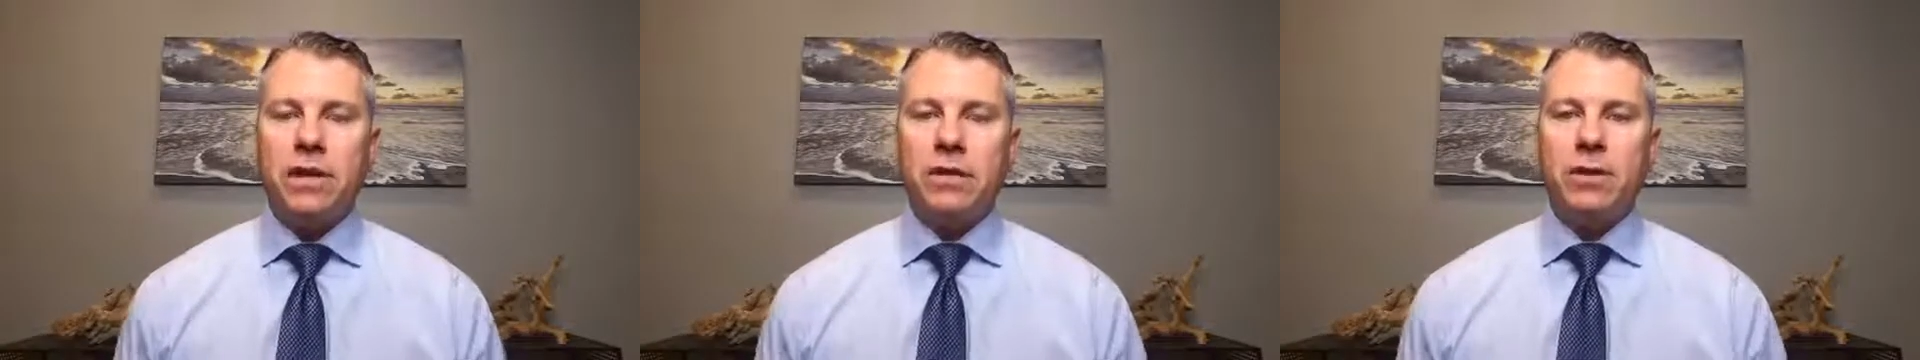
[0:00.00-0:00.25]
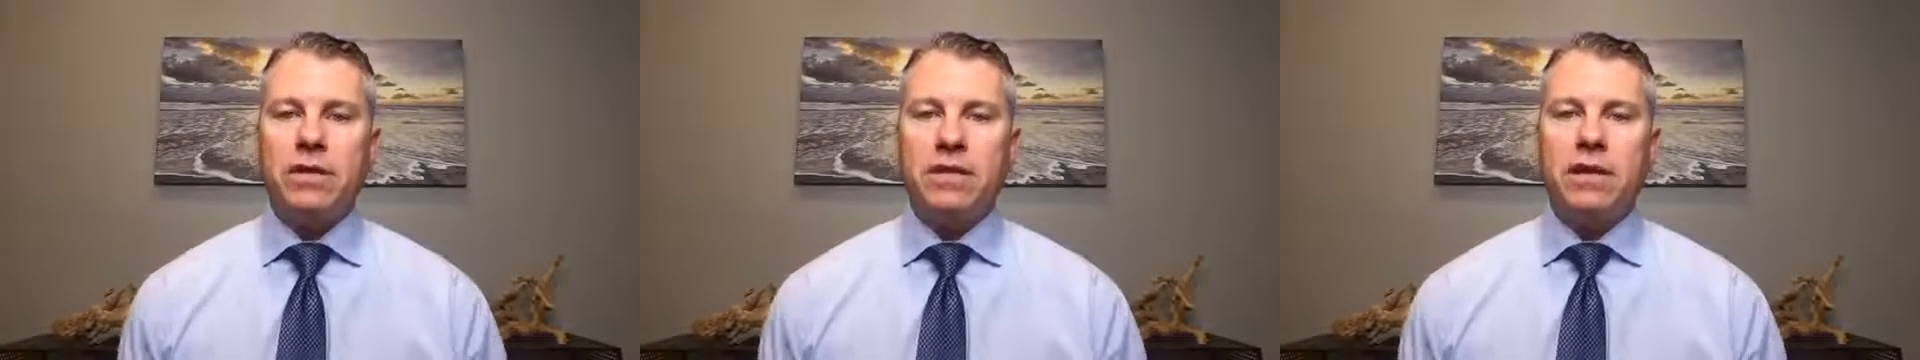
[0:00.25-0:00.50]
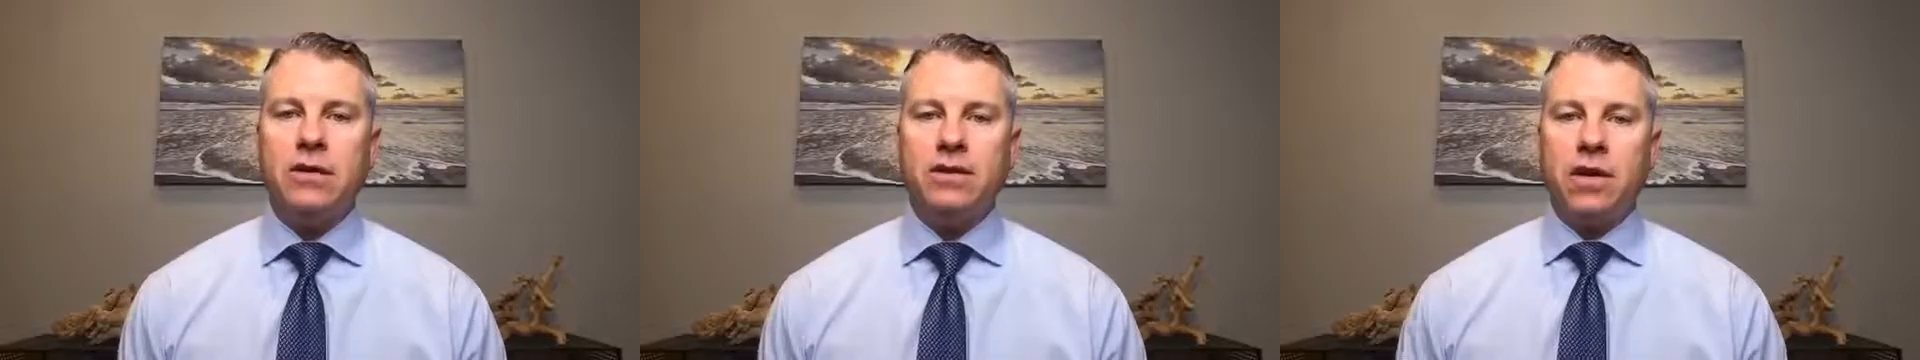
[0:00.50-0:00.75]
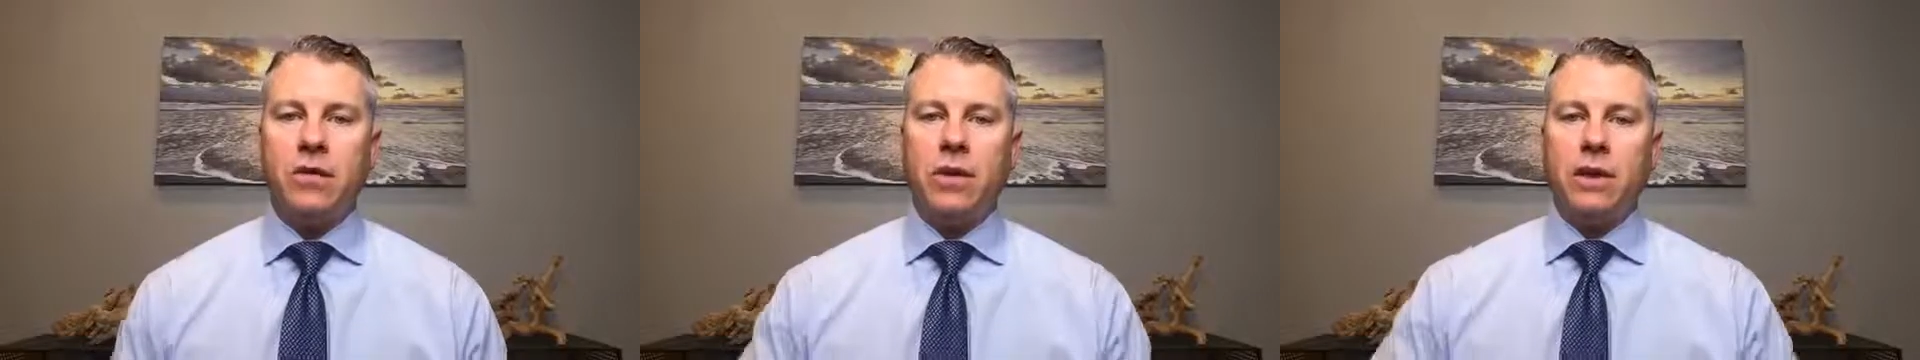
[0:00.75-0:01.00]
that we see is
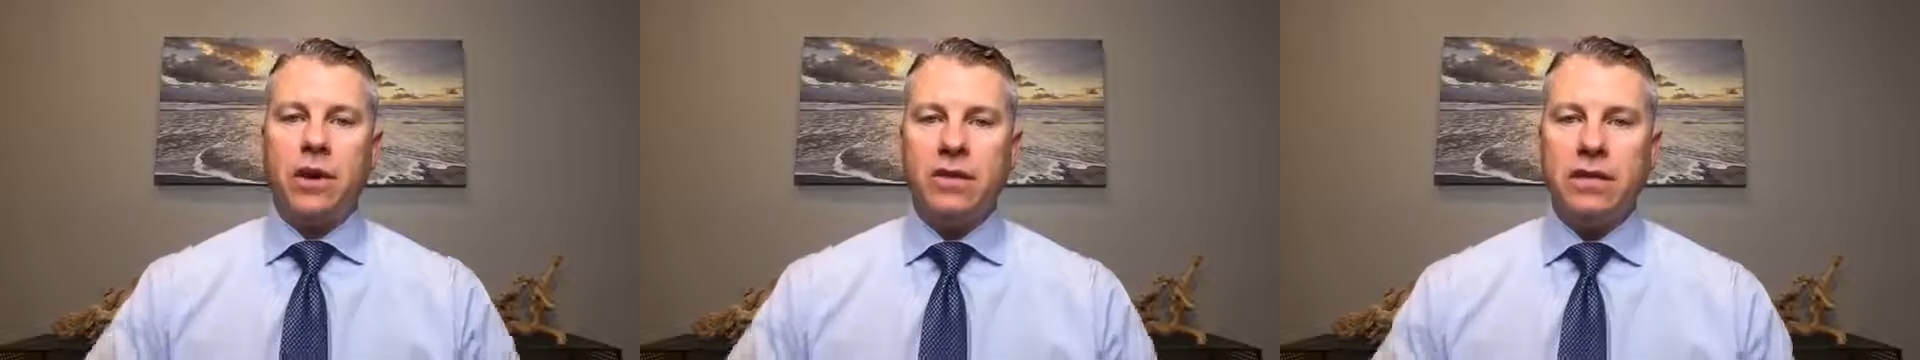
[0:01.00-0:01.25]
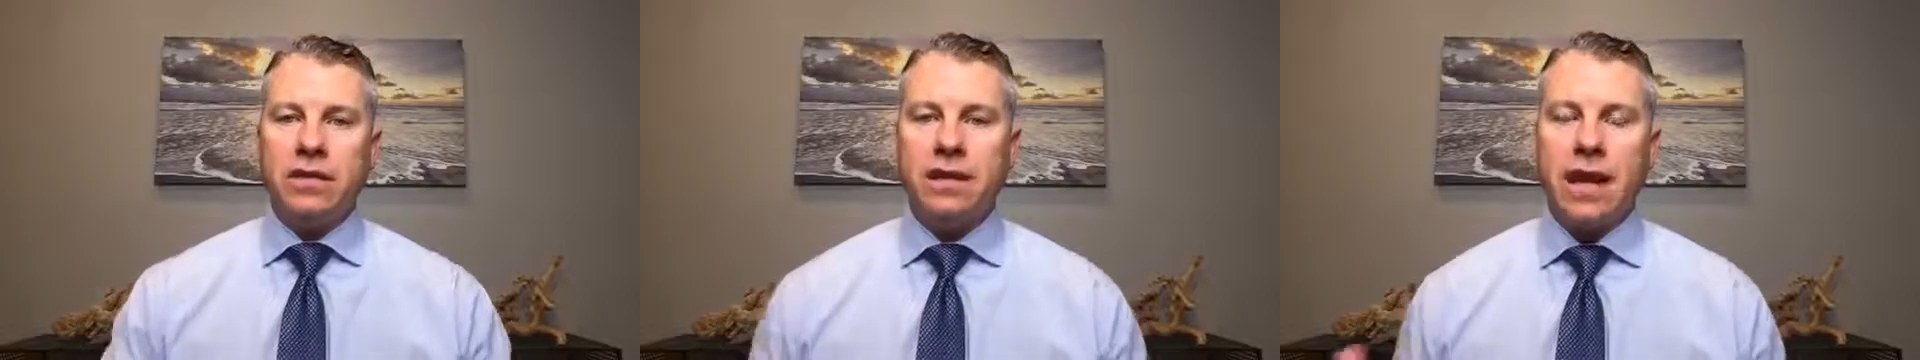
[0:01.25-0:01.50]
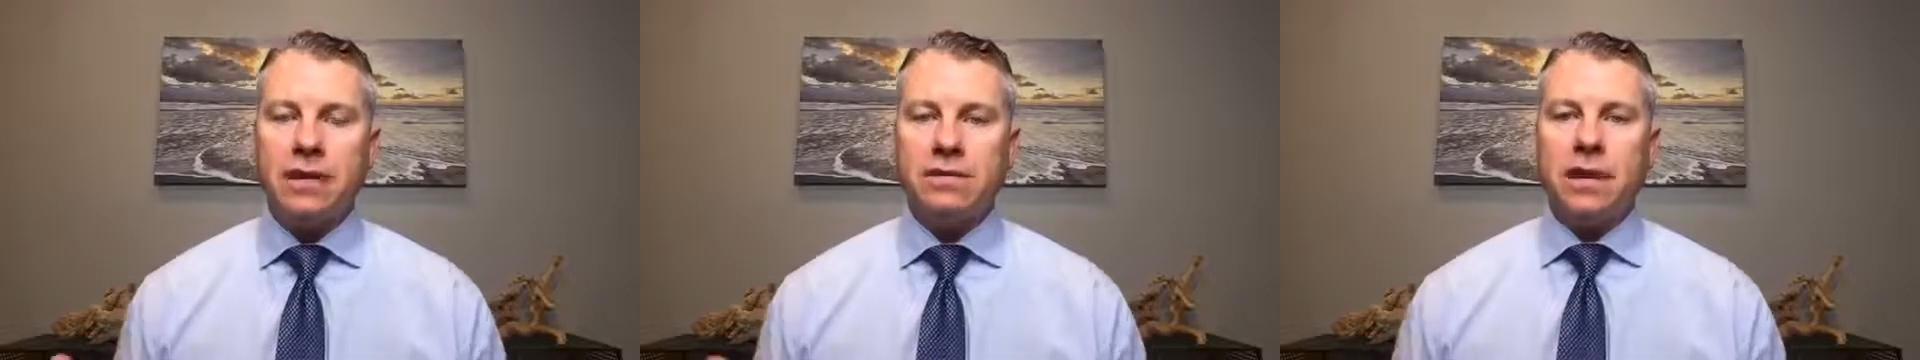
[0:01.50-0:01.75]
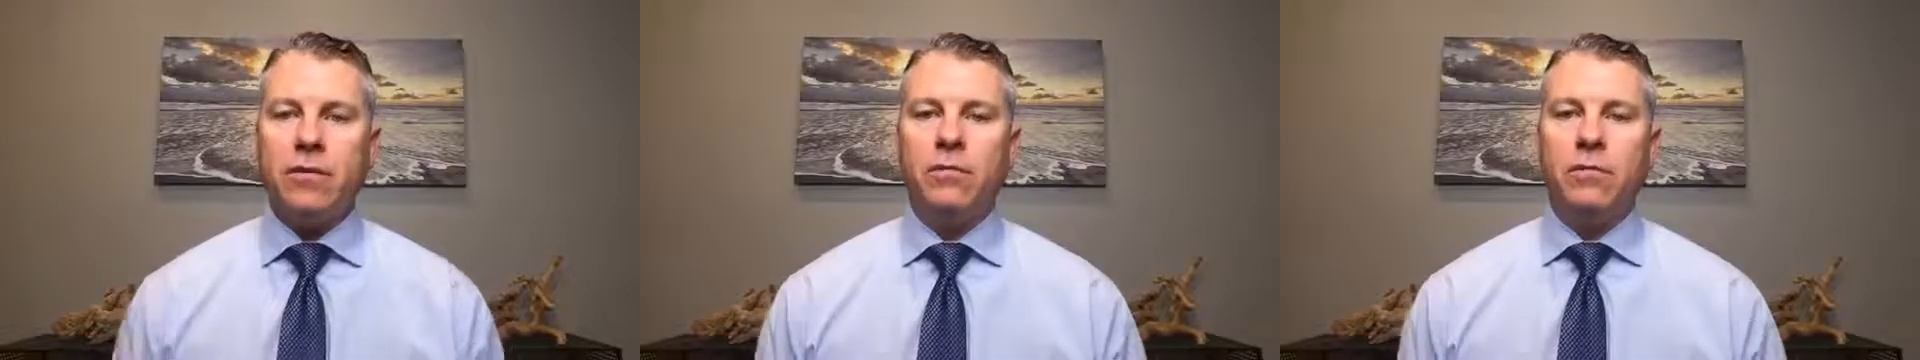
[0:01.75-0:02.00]
going to run all these tests.
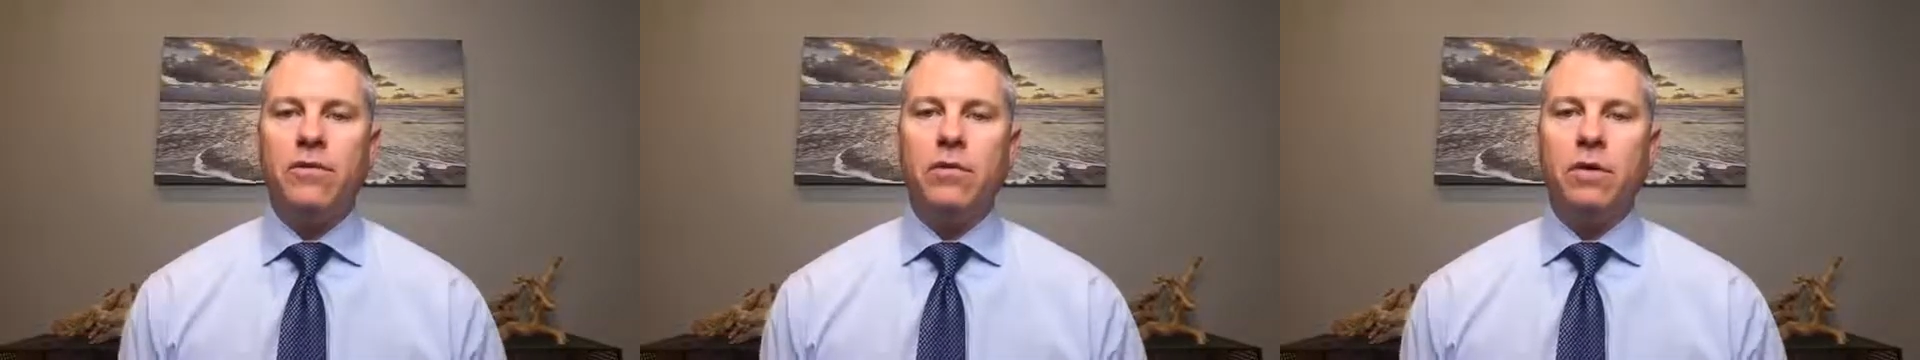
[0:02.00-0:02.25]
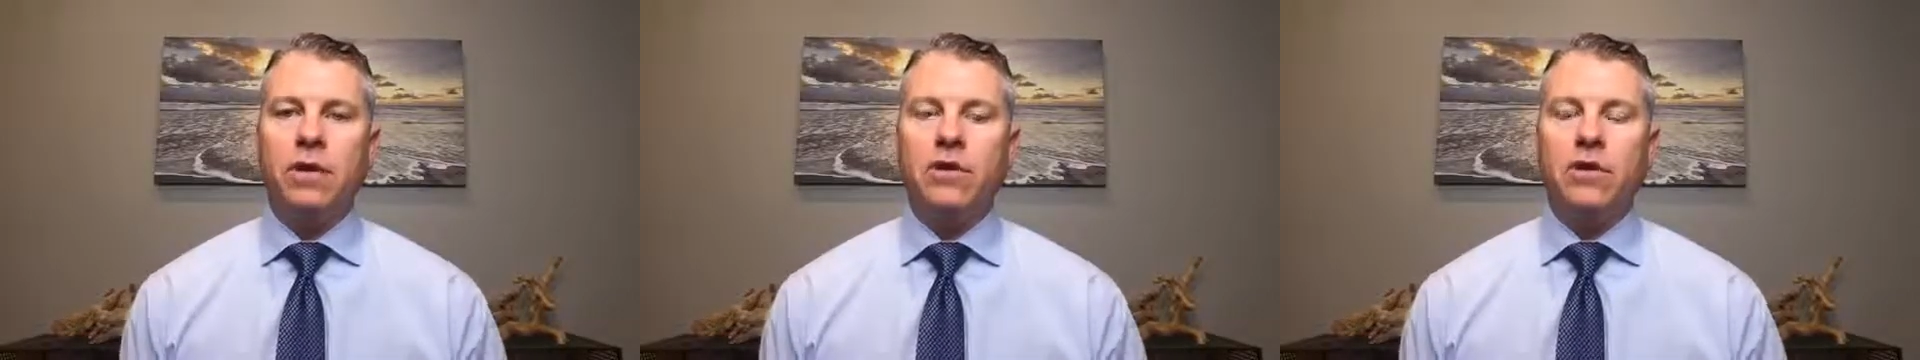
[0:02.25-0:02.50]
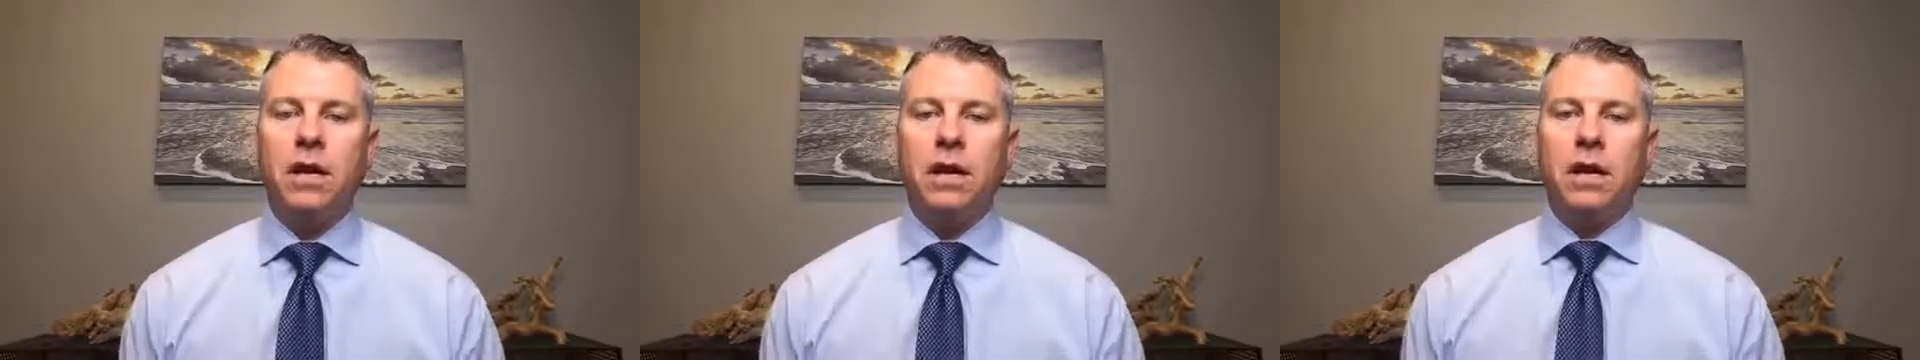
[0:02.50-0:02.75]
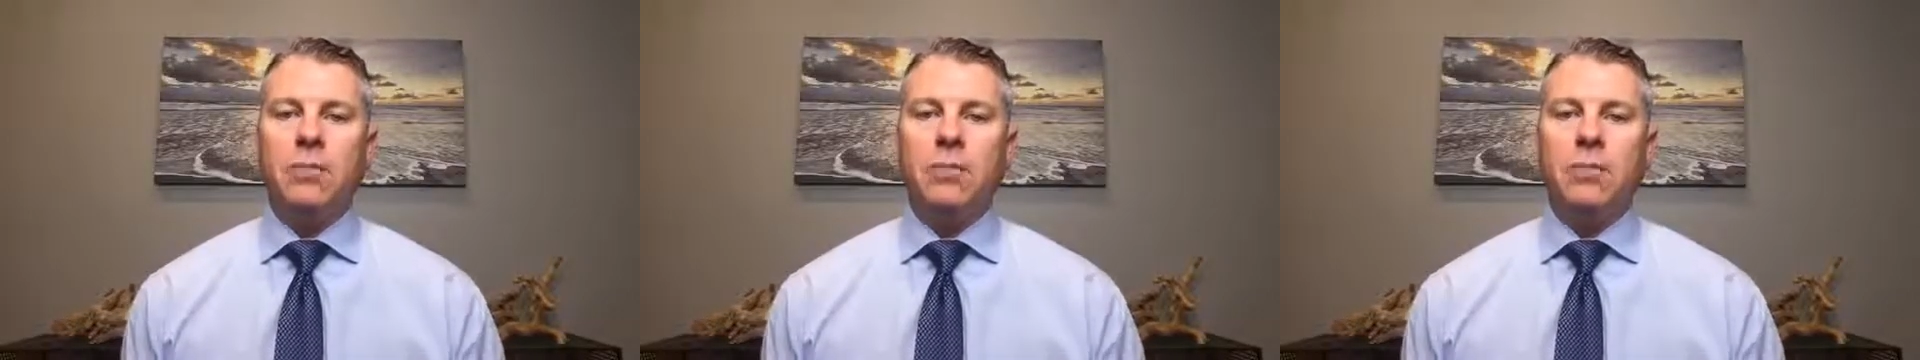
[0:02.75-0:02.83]
That would be foolish.